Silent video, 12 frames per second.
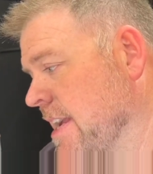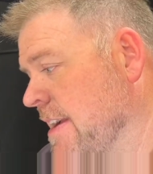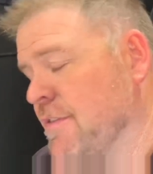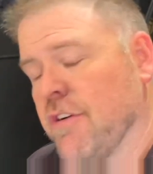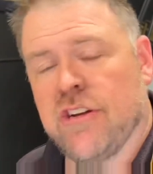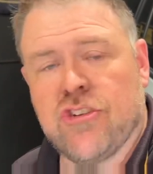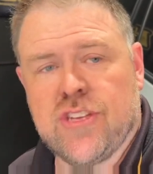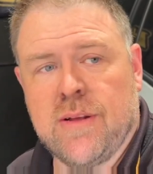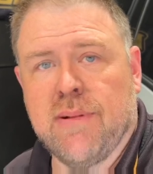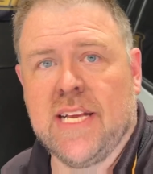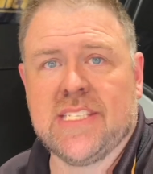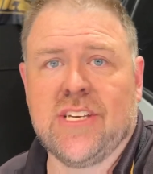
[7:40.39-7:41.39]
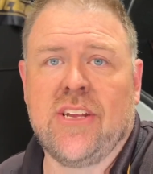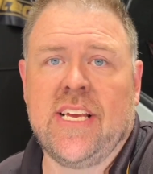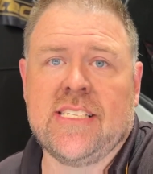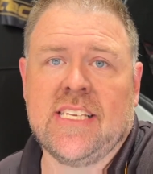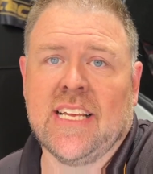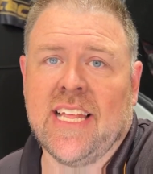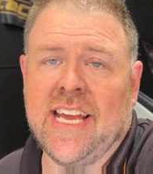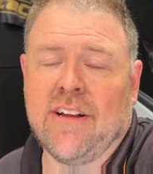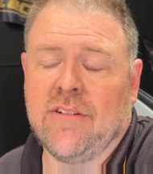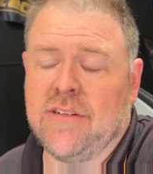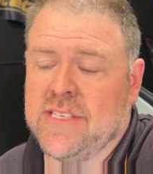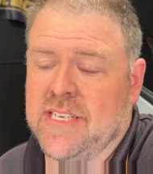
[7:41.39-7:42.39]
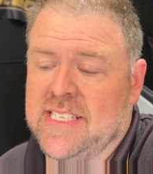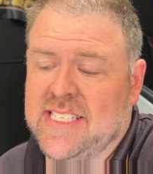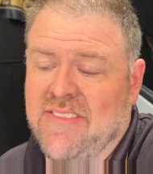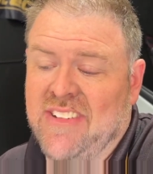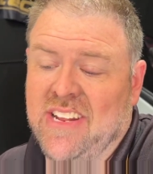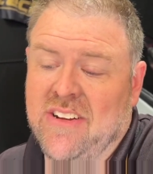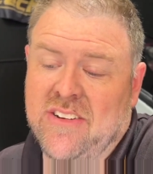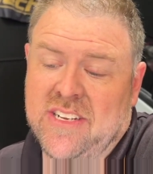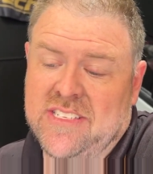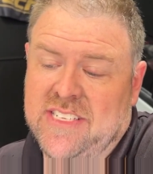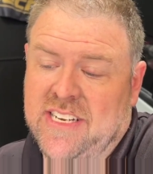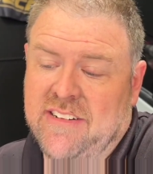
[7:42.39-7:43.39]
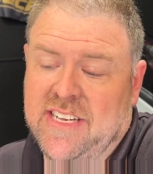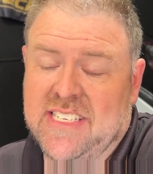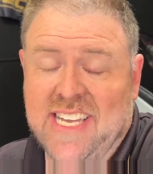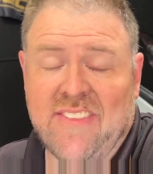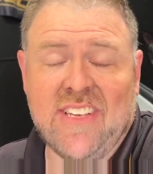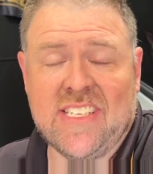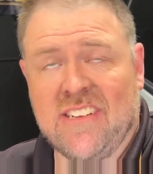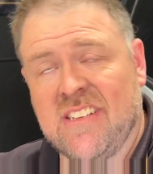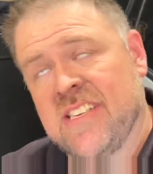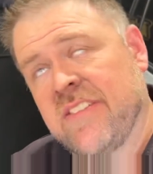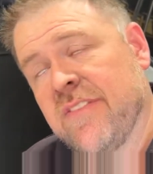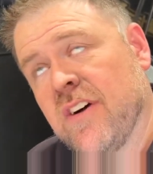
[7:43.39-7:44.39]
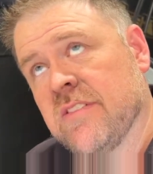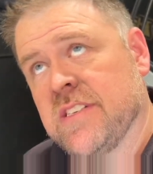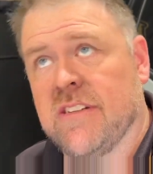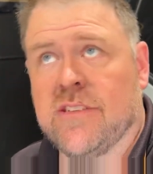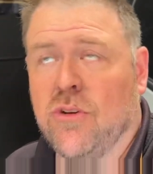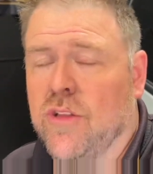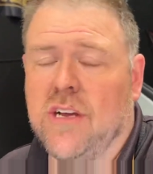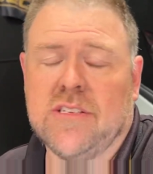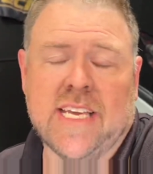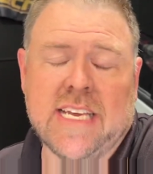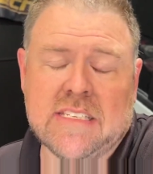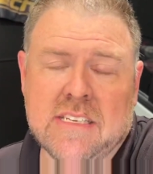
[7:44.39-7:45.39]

If you're interested in plus 30s in your Landcruiser, 79 series, 70 series, 75 series, all those things,